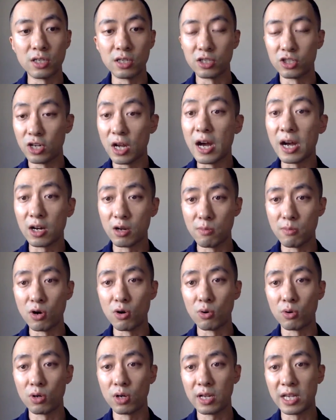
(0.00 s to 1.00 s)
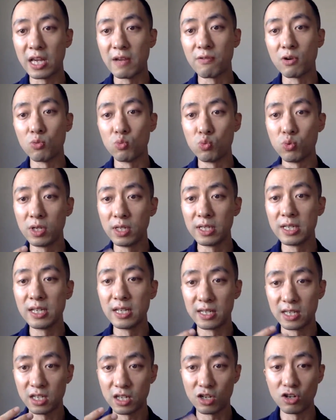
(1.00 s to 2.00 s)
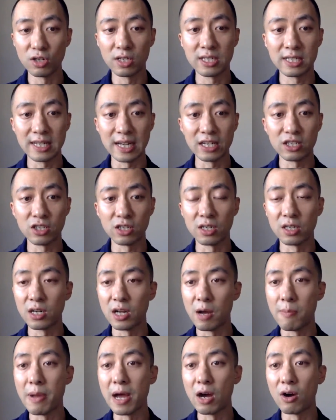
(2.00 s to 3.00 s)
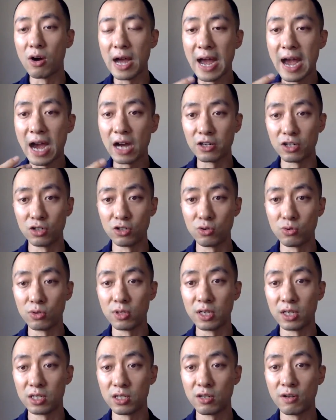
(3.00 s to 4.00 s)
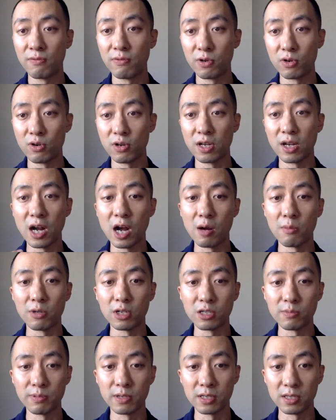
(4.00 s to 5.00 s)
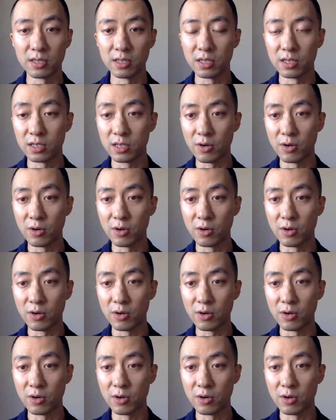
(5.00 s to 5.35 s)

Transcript: Giacomo gave a really good session about how to do this for your e-commerce business.